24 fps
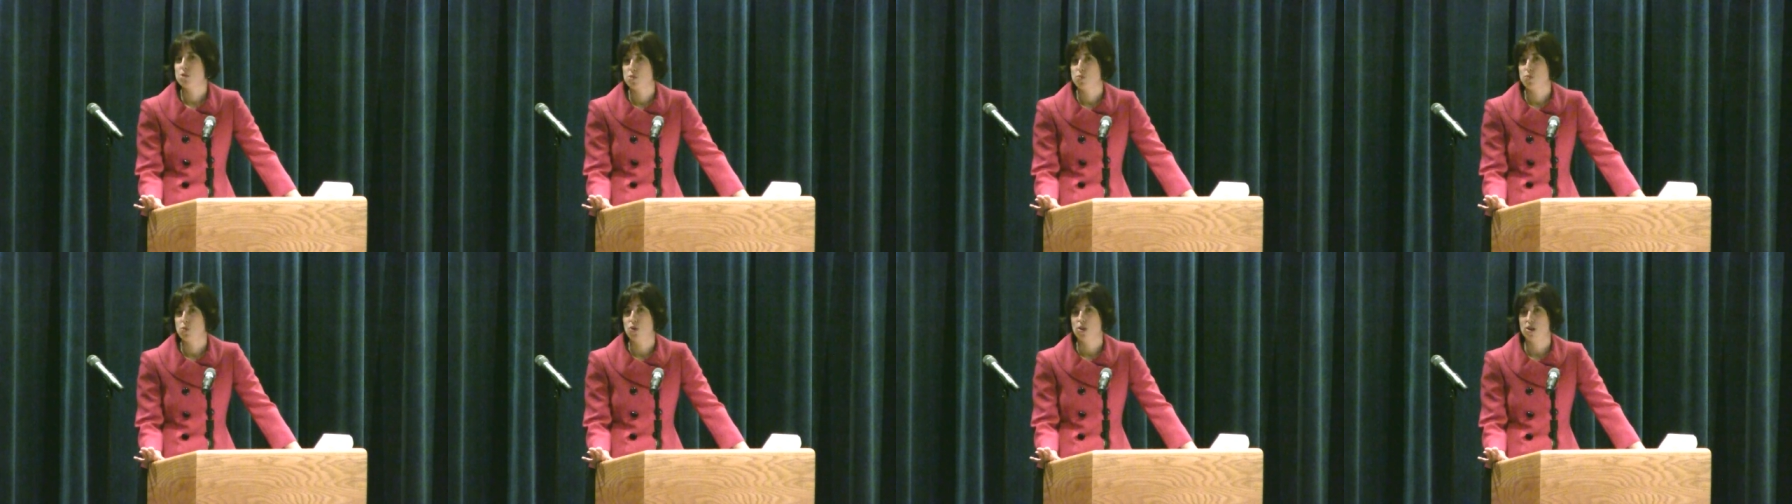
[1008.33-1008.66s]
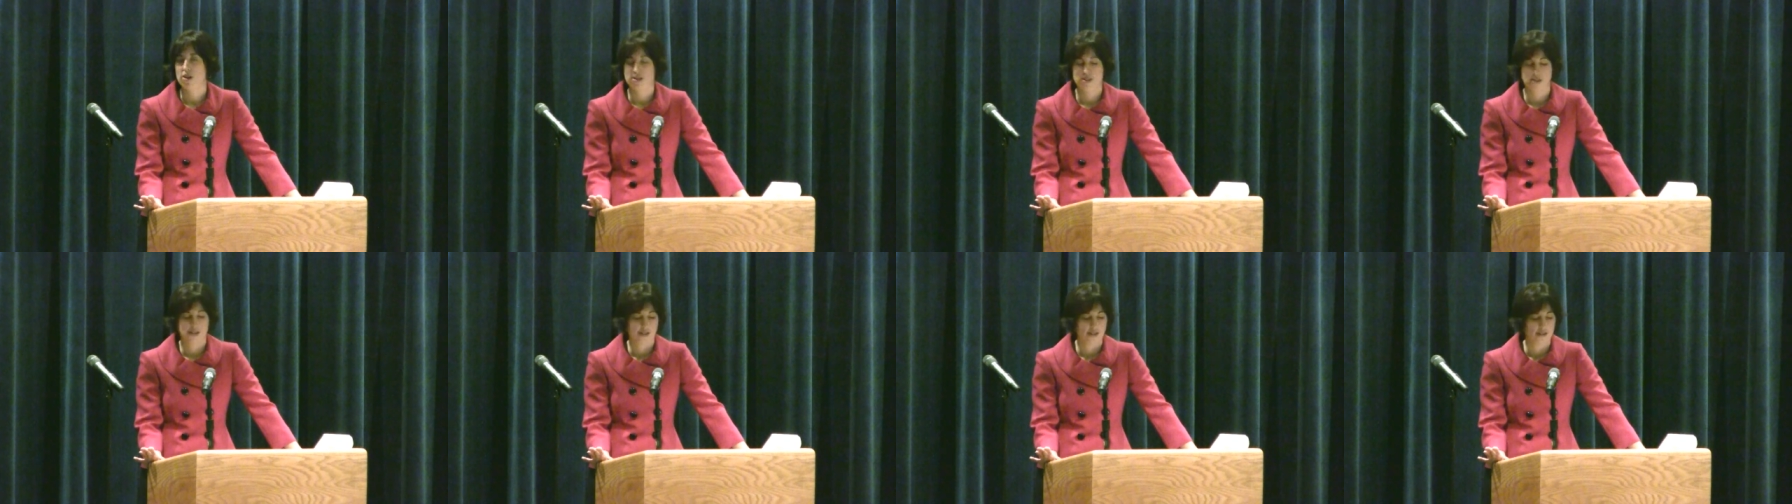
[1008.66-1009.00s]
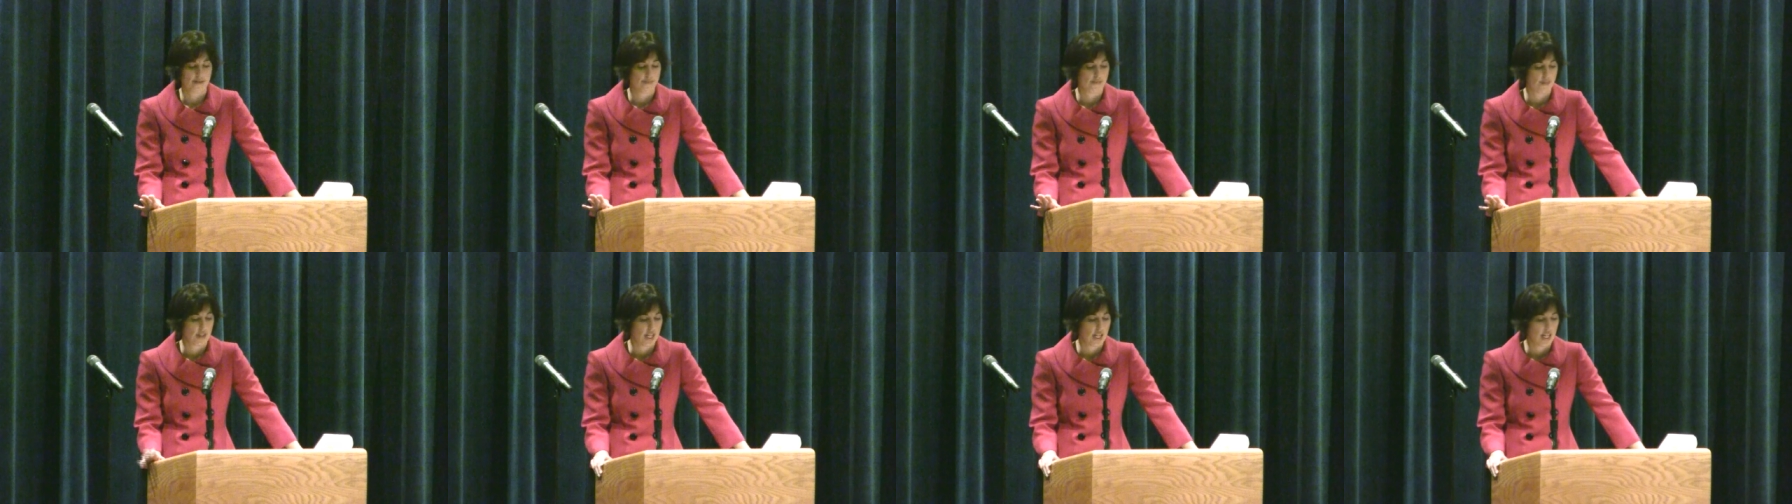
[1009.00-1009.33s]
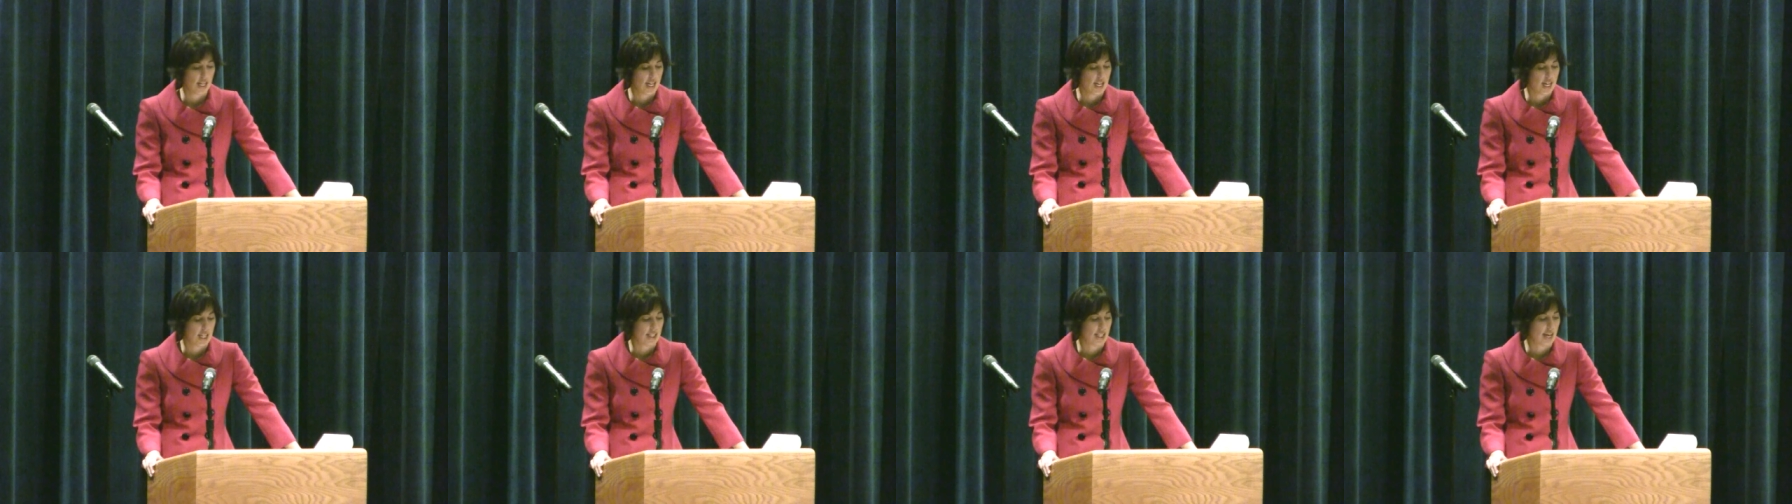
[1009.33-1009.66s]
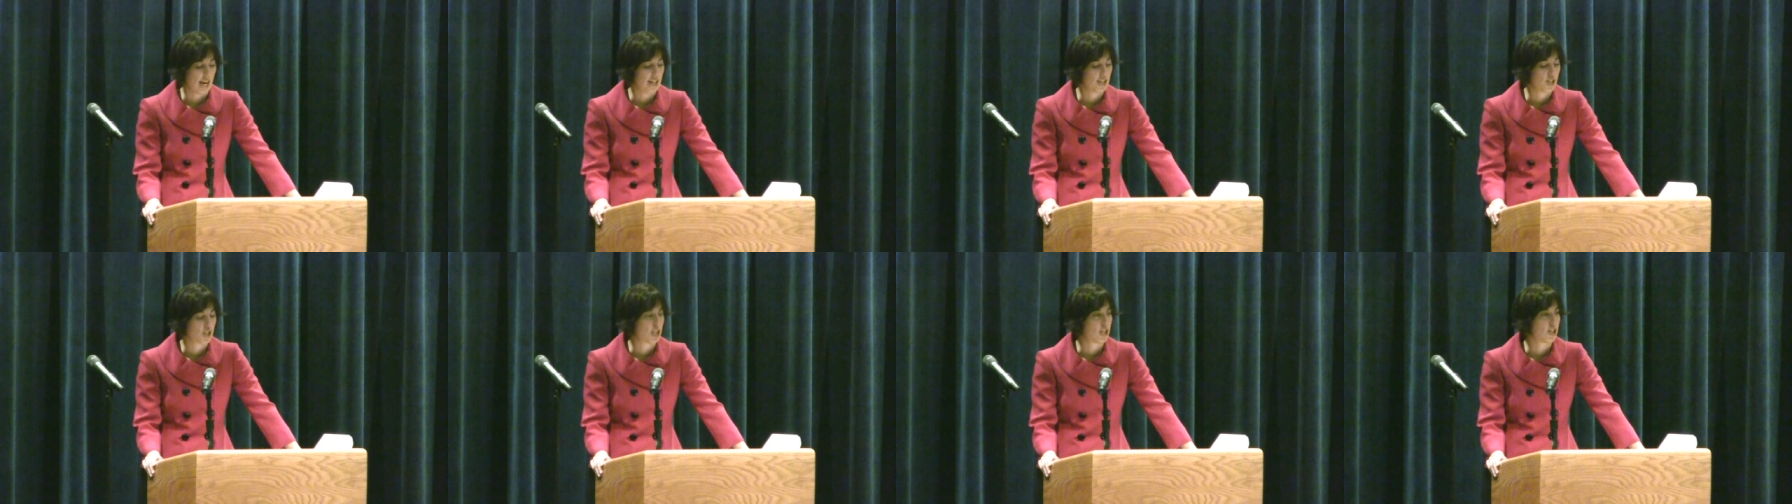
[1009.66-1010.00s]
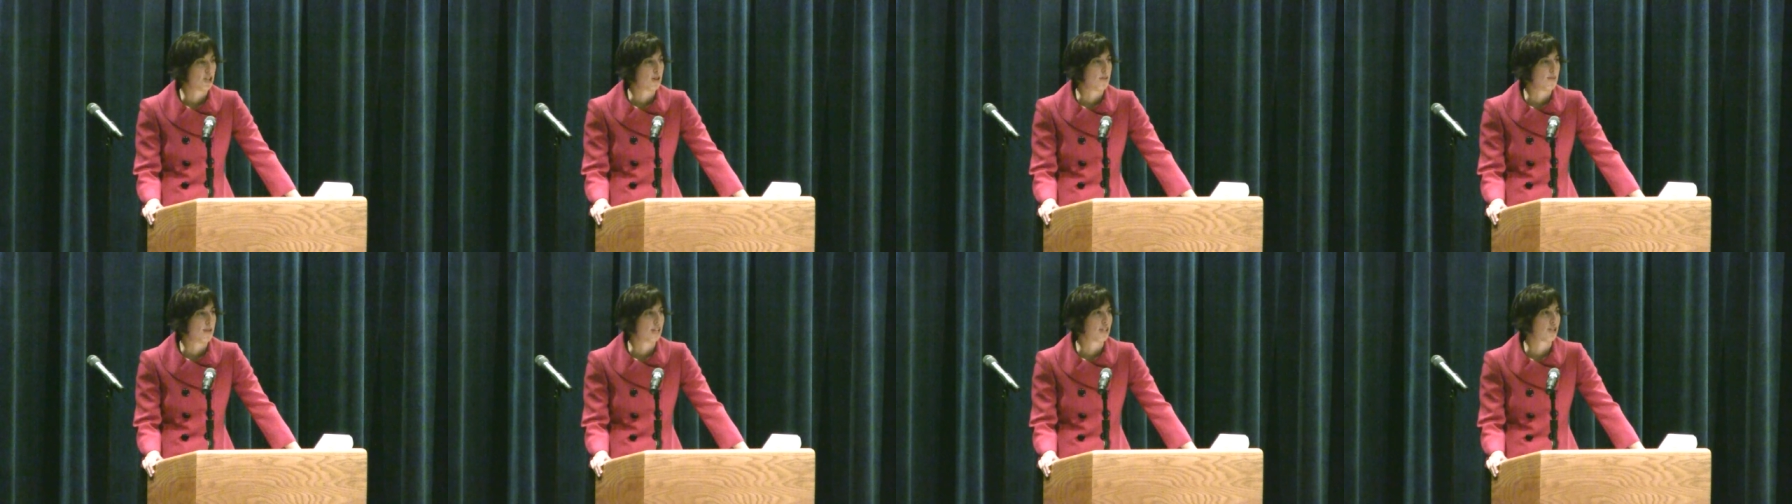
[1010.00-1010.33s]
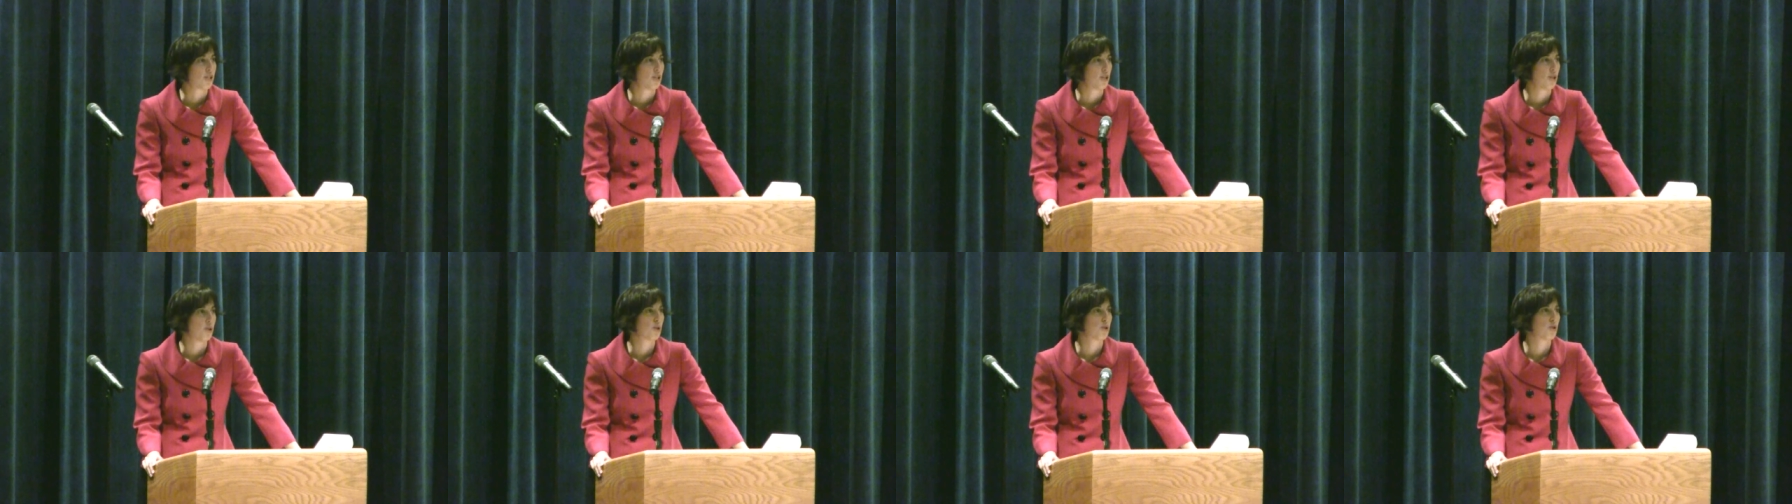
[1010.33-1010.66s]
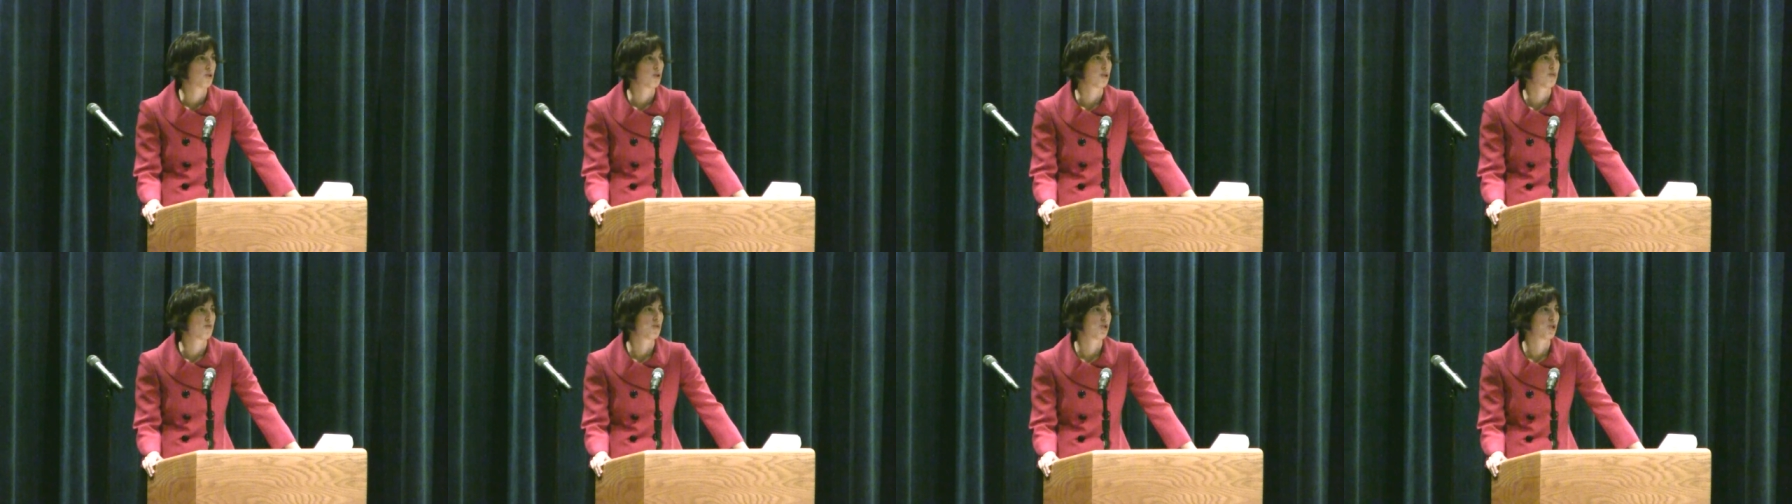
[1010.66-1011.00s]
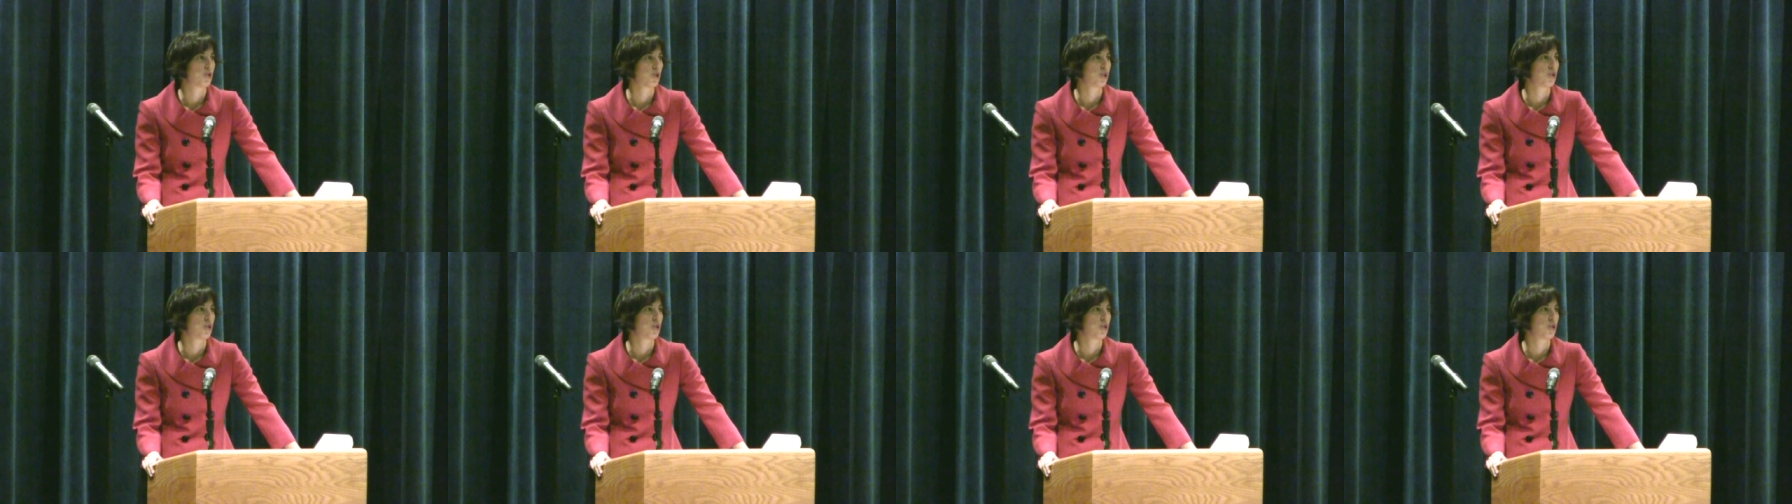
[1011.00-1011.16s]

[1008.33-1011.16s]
sports. Last year, the big snowstorms